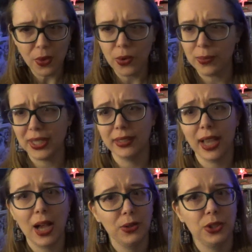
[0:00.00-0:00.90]
or be
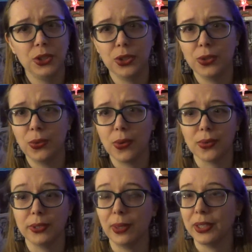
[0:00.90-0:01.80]
allowed to do, or
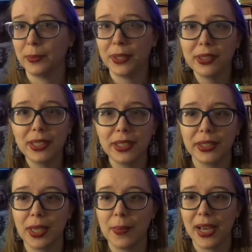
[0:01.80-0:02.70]
responsibilities
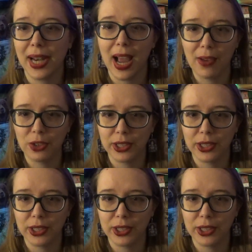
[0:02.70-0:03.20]
that they might have.